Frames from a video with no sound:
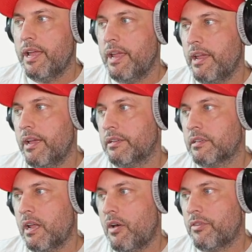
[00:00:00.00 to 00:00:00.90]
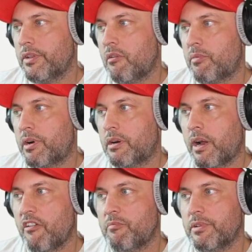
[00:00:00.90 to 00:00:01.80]
And now the number
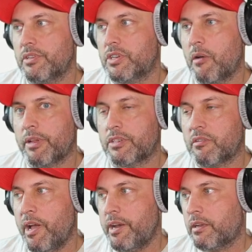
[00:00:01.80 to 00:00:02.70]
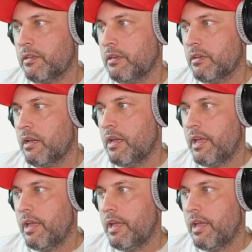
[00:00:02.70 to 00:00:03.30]
have been dropping dramatically.